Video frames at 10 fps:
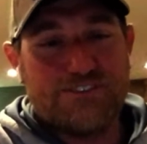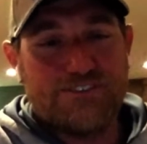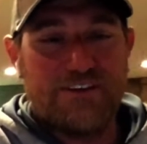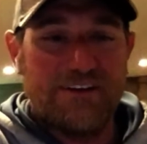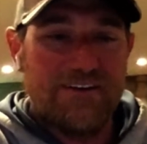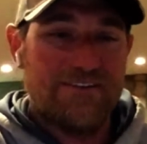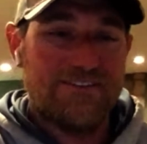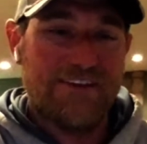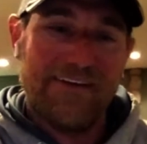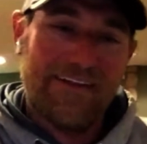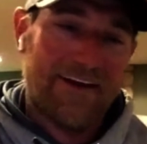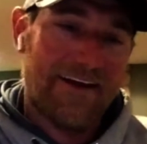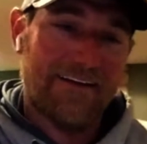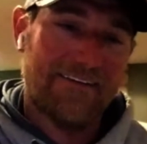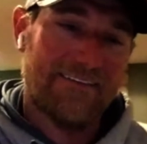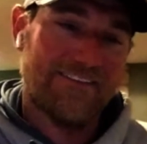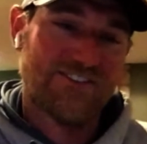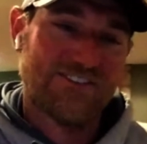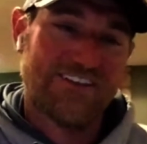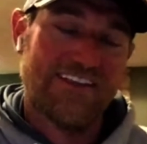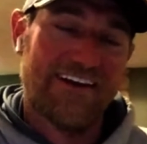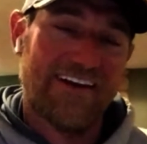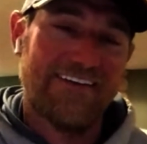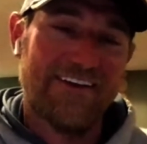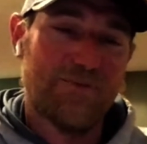to say that I did it.